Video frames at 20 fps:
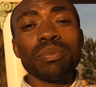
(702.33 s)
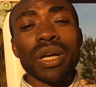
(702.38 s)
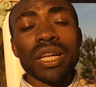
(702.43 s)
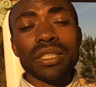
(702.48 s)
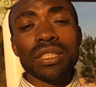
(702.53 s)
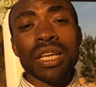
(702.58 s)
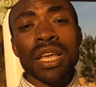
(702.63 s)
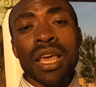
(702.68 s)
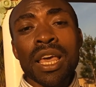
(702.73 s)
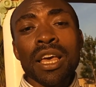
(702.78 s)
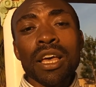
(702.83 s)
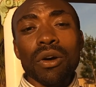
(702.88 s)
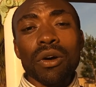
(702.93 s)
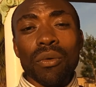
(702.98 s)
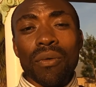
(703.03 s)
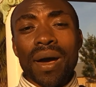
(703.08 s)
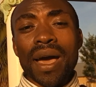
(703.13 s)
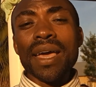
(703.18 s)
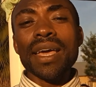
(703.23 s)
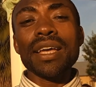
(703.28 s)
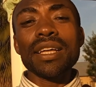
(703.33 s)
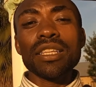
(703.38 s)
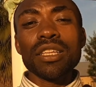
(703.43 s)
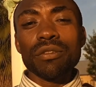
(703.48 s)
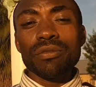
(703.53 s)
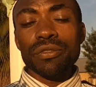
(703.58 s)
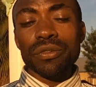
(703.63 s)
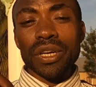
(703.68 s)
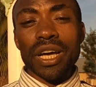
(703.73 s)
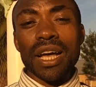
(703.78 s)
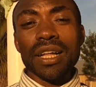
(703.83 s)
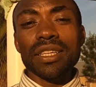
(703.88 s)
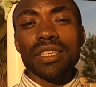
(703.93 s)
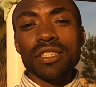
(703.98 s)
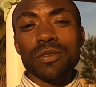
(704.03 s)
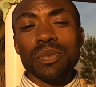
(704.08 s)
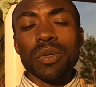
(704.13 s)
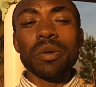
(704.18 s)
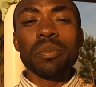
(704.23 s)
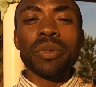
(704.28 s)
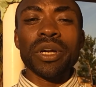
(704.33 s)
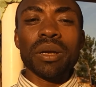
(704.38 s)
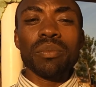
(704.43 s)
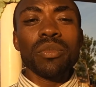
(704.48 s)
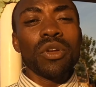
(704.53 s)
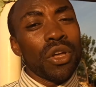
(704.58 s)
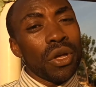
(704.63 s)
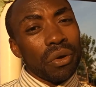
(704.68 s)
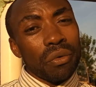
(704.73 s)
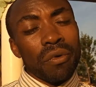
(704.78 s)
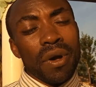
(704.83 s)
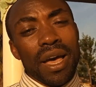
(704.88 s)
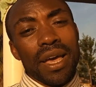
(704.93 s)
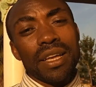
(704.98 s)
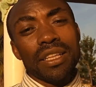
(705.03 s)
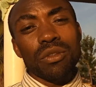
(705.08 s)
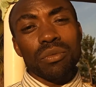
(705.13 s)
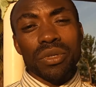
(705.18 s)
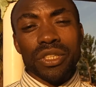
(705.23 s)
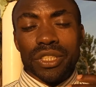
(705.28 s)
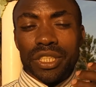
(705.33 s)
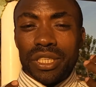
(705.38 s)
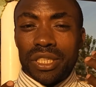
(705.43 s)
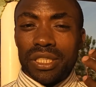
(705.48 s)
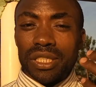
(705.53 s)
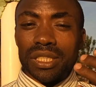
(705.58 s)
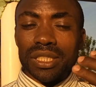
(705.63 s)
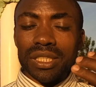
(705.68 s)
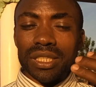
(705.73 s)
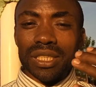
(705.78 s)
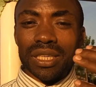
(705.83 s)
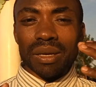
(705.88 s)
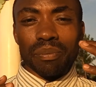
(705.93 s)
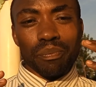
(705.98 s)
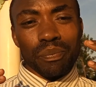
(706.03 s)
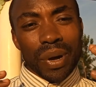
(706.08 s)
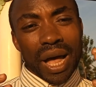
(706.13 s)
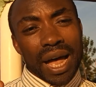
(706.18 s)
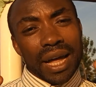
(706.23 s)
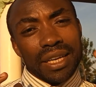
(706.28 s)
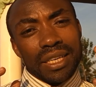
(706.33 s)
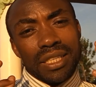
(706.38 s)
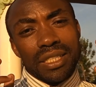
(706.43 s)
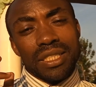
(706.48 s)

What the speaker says: But go ahead, if you got this problem, go ahead, which is a bad